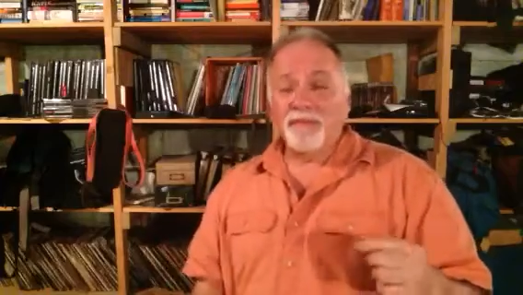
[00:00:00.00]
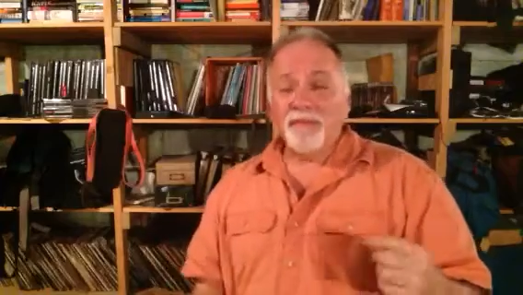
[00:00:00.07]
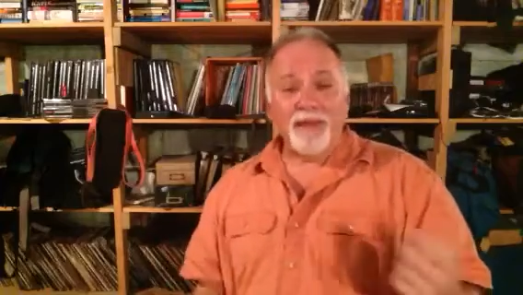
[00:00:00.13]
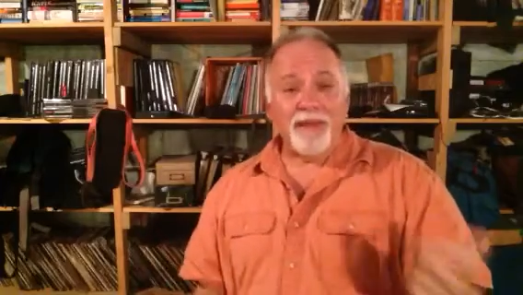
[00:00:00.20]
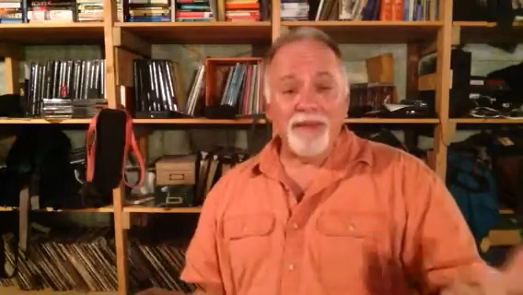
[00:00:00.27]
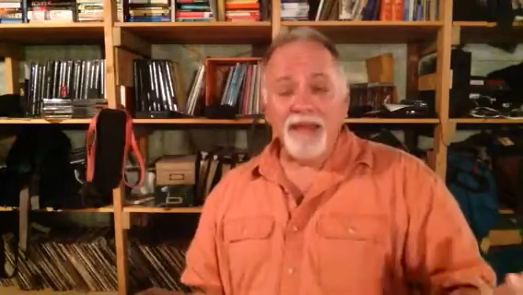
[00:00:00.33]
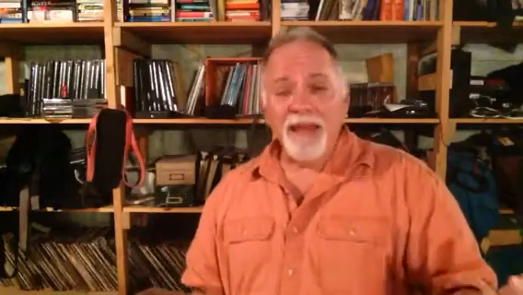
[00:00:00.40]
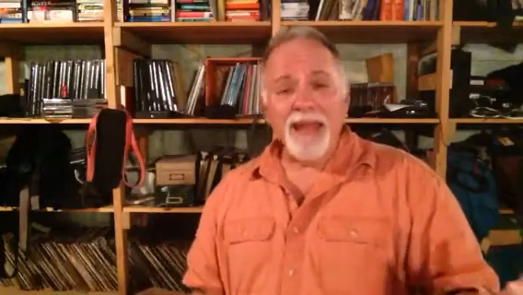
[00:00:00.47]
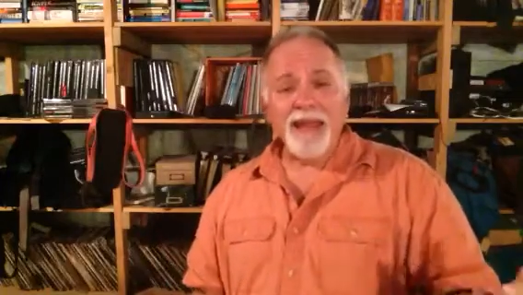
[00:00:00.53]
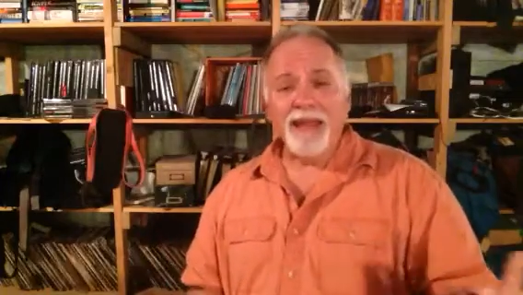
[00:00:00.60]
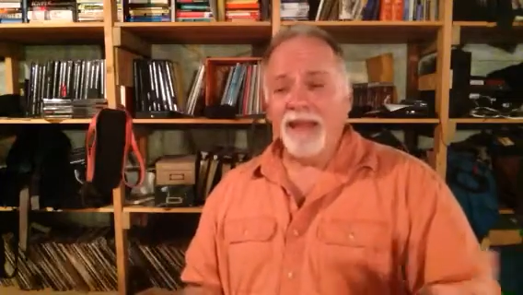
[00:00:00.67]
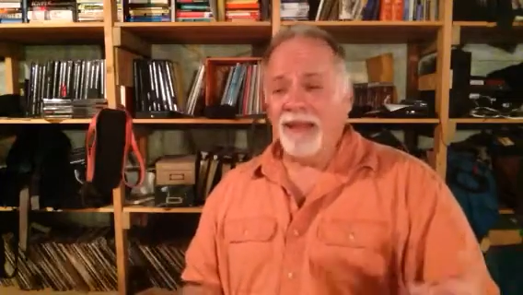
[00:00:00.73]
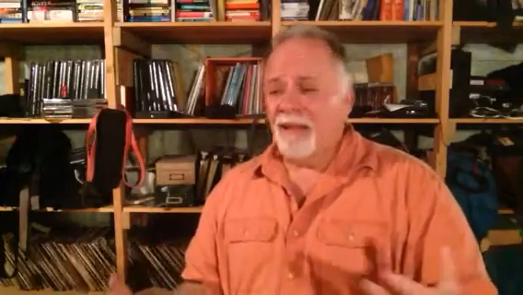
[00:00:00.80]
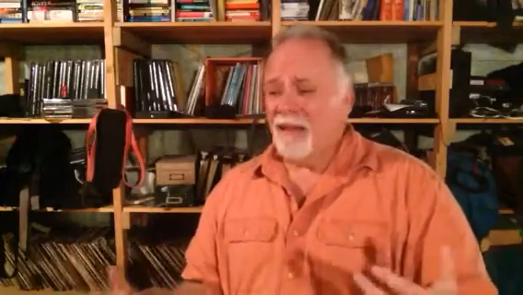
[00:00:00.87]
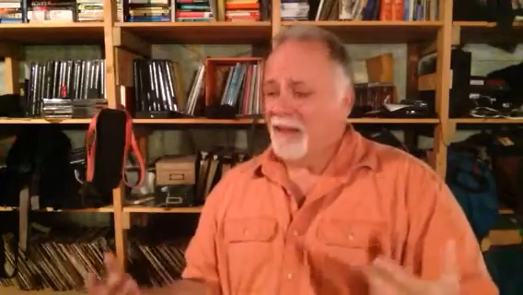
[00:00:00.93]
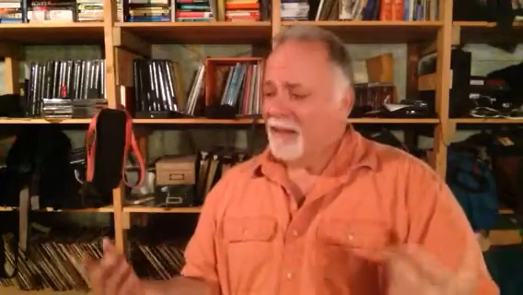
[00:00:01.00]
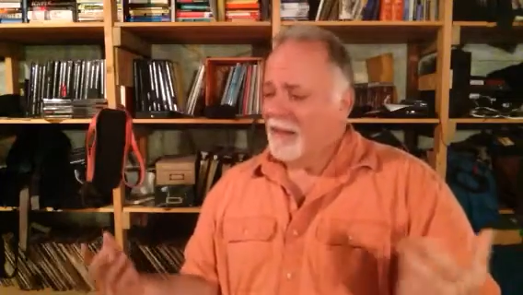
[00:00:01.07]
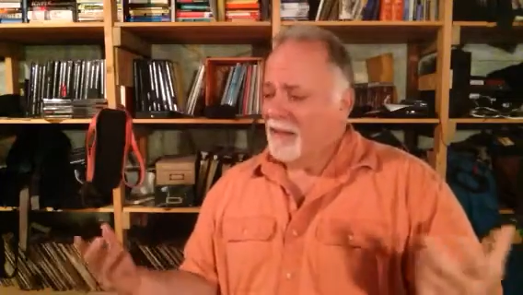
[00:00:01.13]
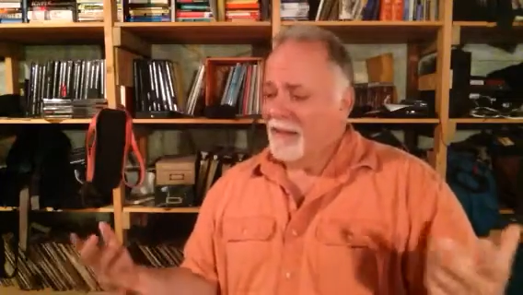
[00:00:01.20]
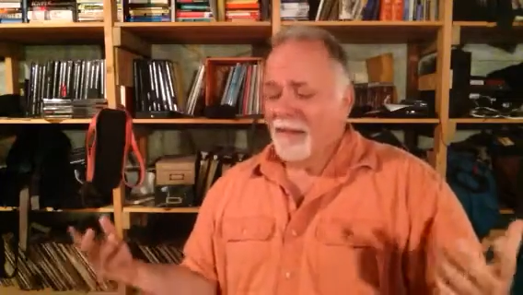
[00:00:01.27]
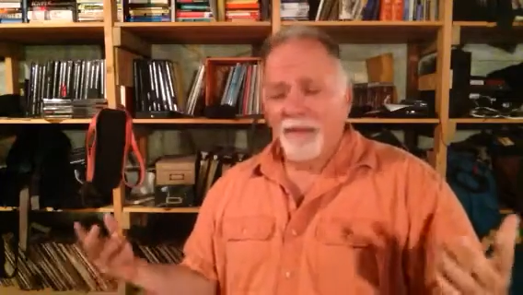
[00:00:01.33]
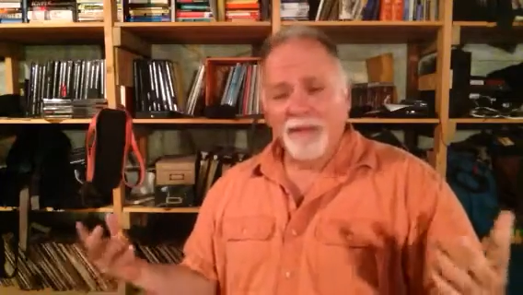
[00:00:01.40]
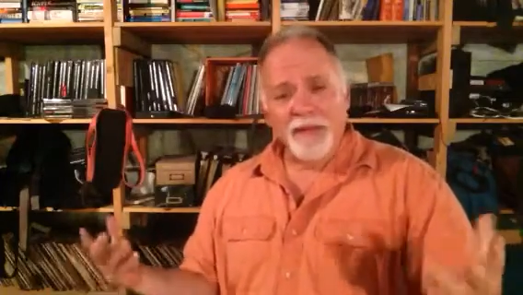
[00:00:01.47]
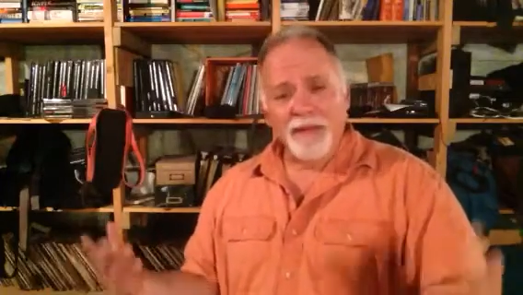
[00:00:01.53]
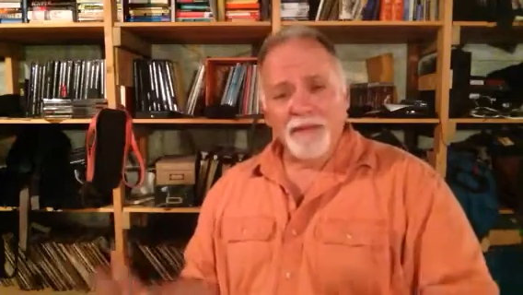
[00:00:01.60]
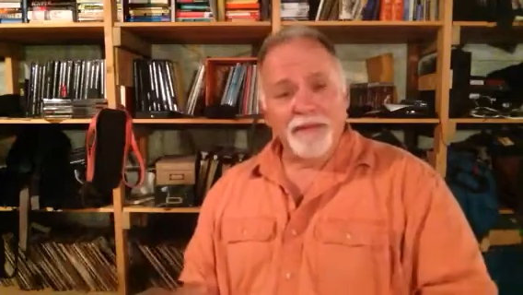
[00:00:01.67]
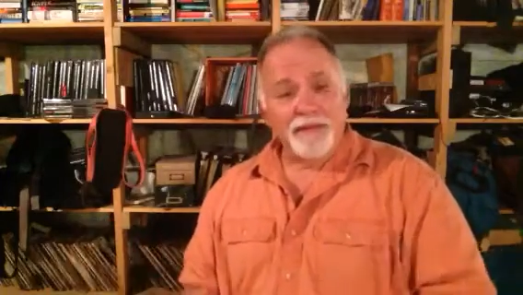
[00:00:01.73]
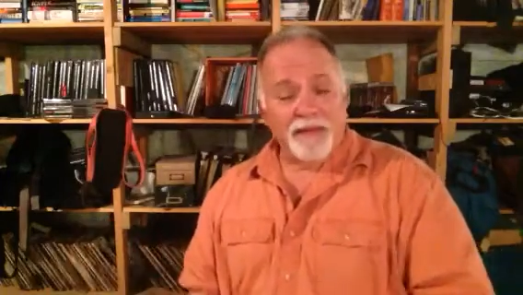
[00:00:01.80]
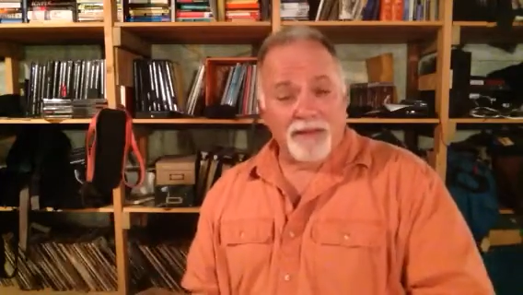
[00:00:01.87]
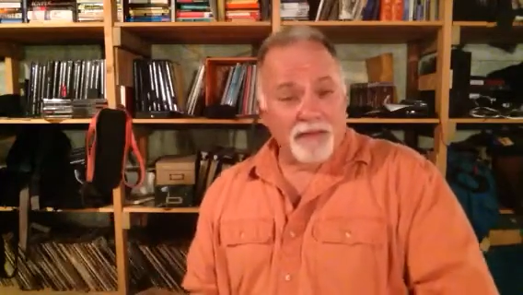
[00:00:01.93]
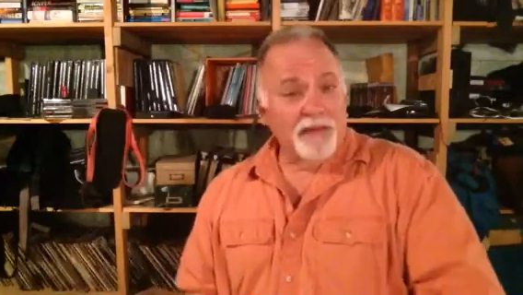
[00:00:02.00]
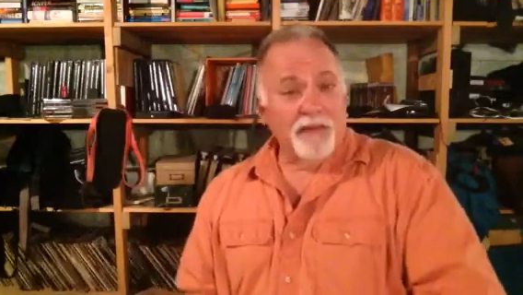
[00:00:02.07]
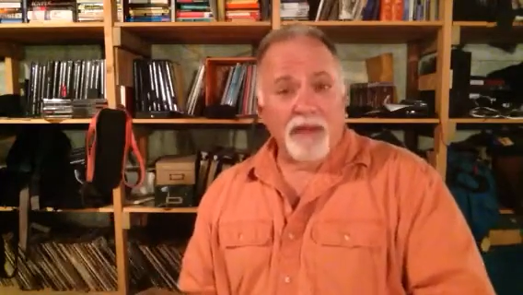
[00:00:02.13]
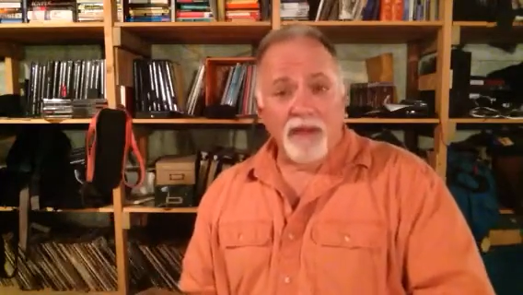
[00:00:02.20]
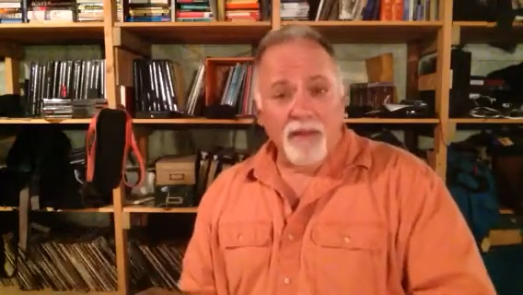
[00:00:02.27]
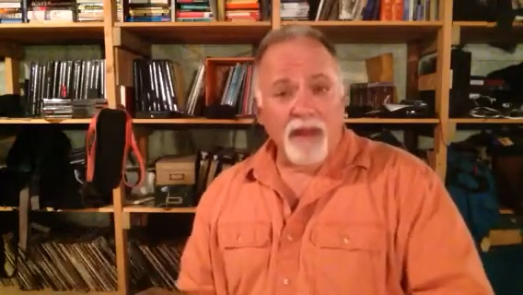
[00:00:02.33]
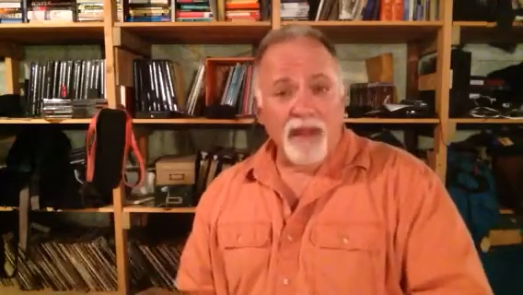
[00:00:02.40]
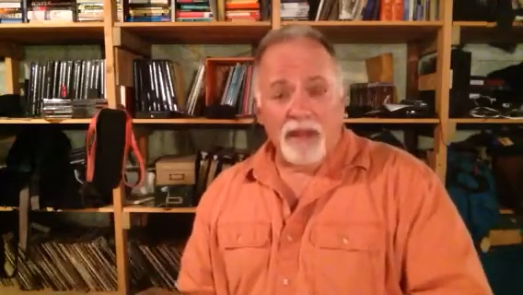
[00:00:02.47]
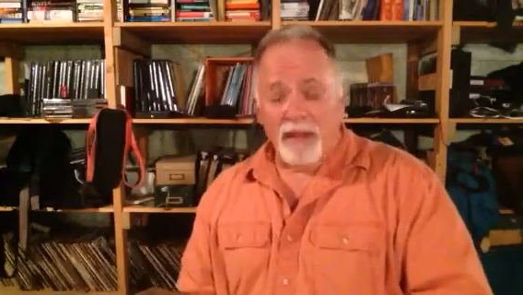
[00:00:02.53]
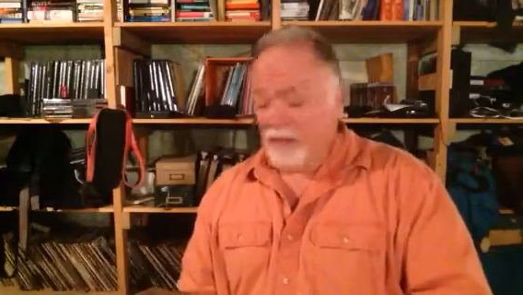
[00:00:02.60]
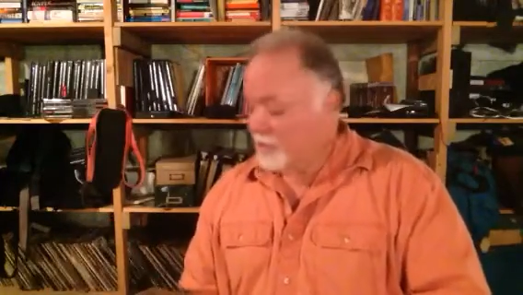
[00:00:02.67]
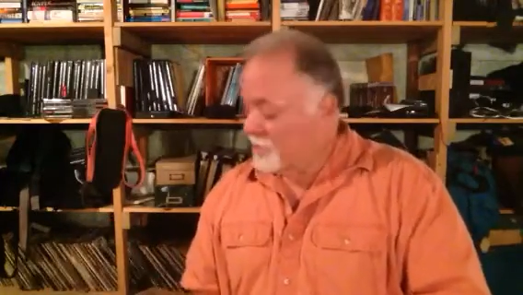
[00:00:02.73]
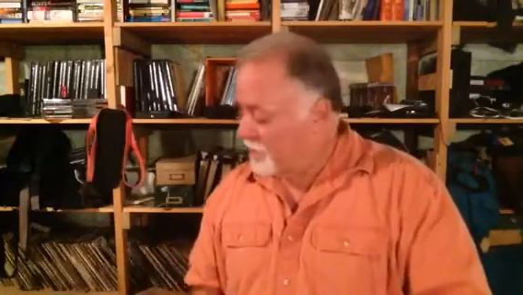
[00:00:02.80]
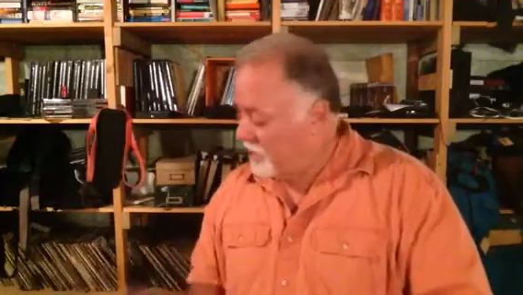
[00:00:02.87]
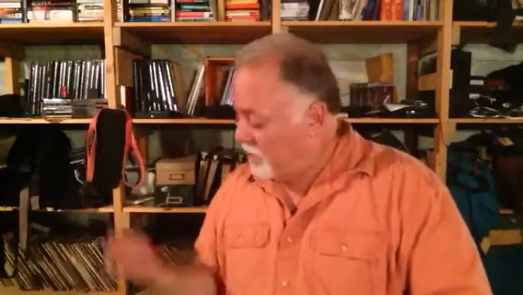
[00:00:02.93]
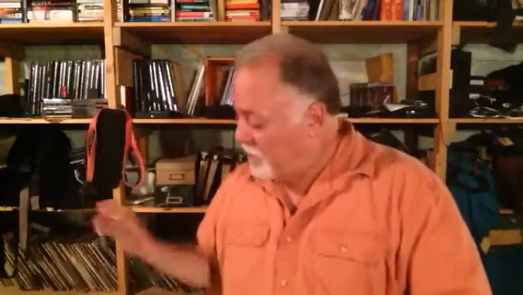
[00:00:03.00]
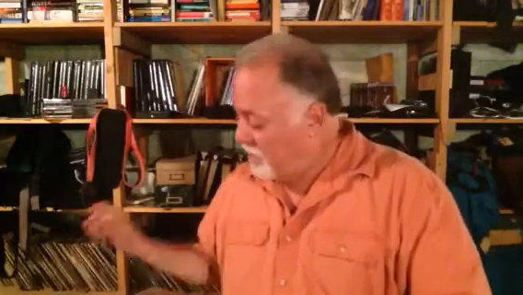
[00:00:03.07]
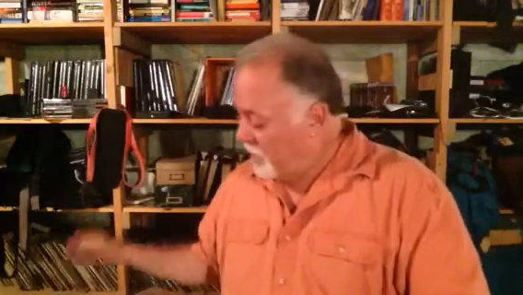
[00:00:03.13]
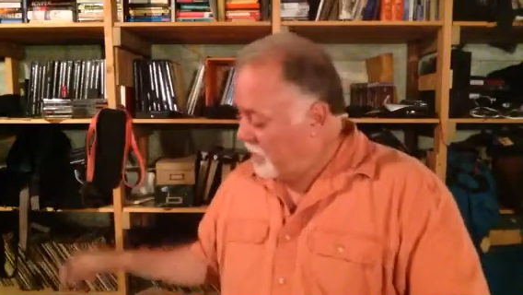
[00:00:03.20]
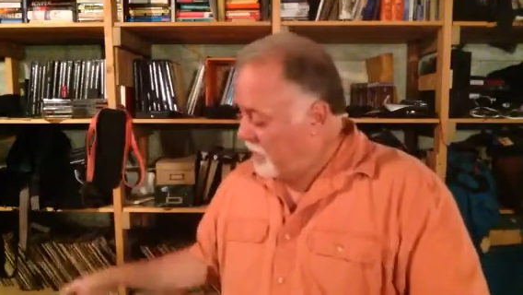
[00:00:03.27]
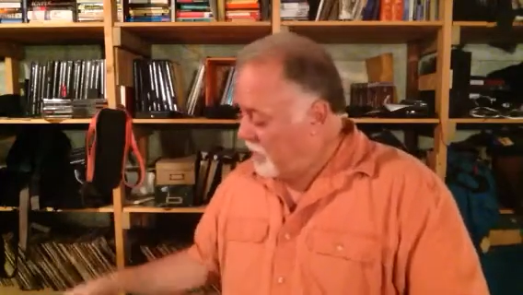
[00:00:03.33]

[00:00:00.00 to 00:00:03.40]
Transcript: when you get it, it's really great. So